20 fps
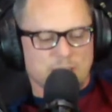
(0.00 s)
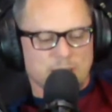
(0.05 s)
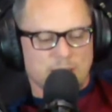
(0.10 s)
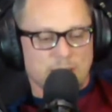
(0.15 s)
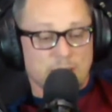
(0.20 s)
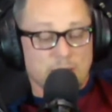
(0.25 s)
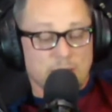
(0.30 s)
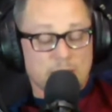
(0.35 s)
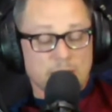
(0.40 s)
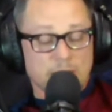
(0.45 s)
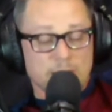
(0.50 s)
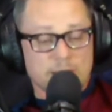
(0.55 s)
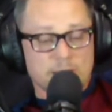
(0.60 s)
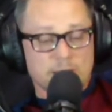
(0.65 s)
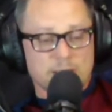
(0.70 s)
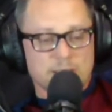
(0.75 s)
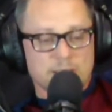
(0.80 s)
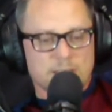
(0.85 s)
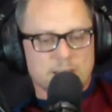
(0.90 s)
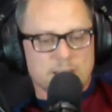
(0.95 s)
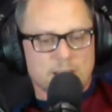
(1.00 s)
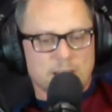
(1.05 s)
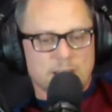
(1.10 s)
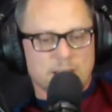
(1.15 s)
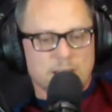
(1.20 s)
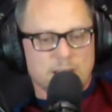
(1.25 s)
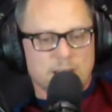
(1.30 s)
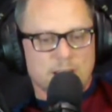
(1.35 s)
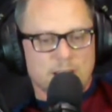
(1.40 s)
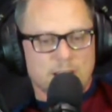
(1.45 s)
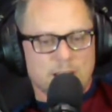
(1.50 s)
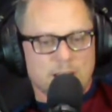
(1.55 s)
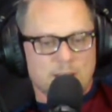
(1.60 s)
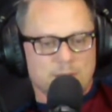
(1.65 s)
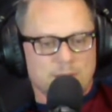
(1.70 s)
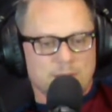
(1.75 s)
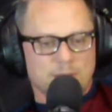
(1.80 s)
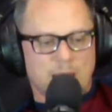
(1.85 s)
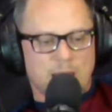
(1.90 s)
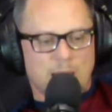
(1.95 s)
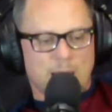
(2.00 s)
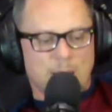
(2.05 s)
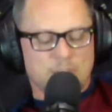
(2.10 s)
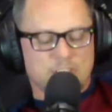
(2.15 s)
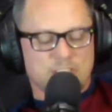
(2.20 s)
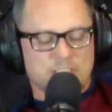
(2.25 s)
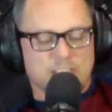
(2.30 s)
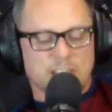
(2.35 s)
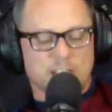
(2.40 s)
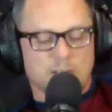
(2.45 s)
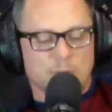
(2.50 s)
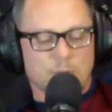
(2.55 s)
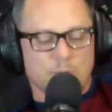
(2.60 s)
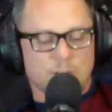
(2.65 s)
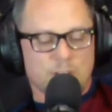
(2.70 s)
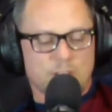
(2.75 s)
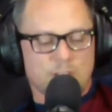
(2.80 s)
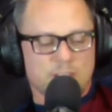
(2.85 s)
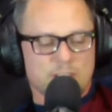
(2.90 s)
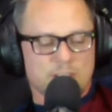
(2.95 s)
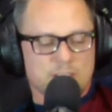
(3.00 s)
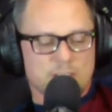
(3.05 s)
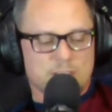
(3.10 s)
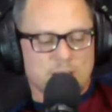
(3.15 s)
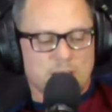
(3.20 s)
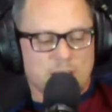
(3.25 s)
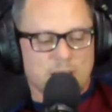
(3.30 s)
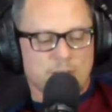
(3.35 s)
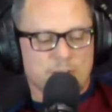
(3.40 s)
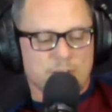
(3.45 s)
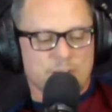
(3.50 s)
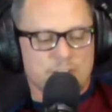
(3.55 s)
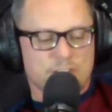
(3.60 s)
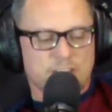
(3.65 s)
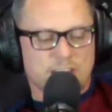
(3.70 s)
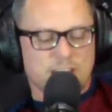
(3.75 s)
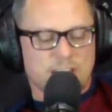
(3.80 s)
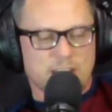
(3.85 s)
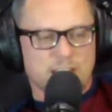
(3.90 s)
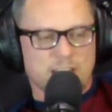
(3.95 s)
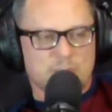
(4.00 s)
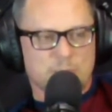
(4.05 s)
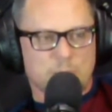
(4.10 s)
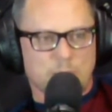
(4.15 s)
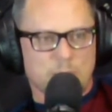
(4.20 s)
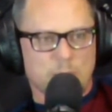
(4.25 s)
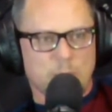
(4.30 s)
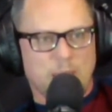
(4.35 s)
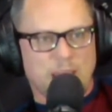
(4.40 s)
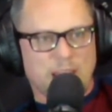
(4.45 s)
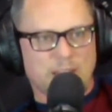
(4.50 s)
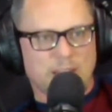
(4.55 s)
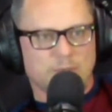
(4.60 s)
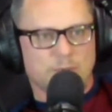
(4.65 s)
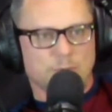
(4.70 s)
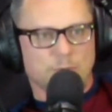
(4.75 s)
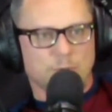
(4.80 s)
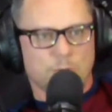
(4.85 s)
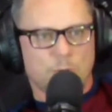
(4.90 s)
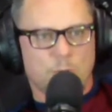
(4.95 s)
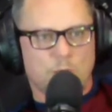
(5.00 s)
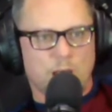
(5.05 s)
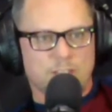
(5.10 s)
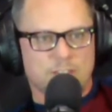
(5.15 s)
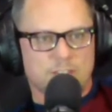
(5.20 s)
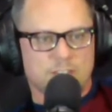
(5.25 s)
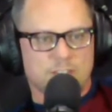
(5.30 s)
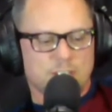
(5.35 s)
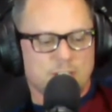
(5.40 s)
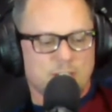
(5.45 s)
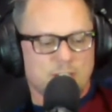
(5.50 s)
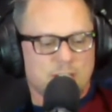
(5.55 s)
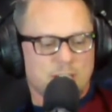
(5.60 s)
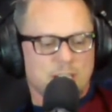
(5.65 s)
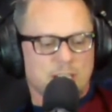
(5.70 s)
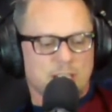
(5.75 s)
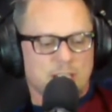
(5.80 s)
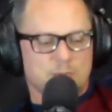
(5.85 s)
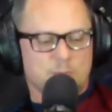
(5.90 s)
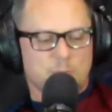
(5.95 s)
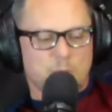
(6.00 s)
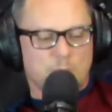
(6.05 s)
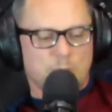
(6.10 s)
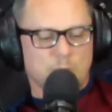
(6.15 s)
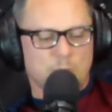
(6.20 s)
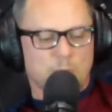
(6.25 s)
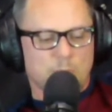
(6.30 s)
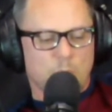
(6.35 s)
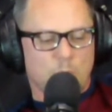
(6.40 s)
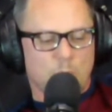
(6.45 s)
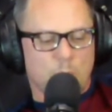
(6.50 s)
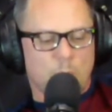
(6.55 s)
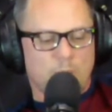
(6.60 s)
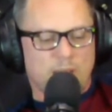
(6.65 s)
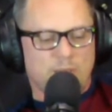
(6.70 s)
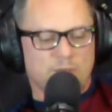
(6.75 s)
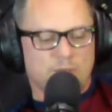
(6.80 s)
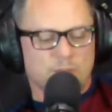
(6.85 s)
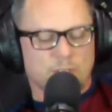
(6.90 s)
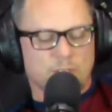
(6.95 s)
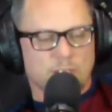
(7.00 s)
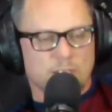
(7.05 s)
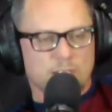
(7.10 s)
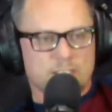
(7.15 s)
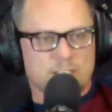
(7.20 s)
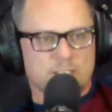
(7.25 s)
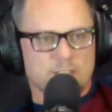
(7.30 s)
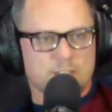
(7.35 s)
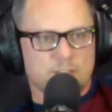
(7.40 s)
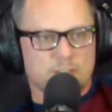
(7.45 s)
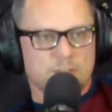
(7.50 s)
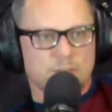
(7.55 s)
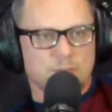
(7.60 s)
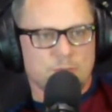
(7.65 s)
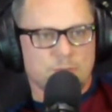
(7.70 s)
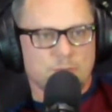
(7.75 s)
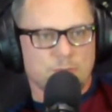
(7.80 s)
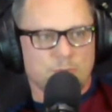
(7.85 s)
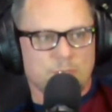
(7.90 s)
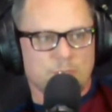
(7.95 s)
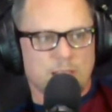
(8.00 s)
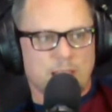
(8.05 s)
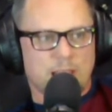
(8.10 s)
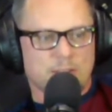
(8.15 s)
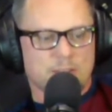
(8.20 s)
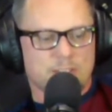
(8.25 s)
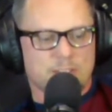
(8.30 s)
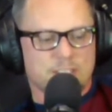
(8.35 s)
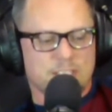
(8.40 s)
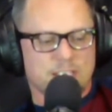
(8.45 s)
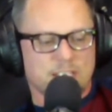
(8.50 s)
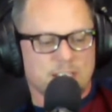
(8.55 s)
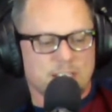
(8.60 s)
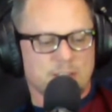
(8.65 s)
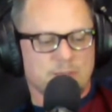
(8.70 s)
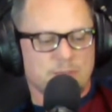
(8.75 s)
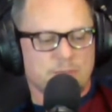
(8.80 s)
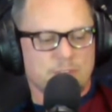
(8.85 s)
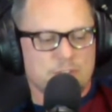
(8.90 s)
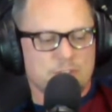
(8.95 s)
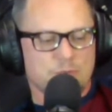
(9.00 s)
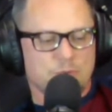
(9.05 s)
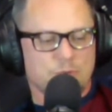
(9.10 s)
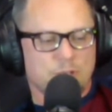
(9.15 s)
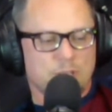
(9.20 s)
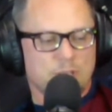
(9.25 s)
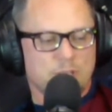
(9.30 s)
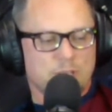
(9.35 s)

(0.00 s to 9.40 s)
like, this is, I'm sticking with this. I understand it's probably painful to watch. It's probably more painful to listen to without seeing the visual,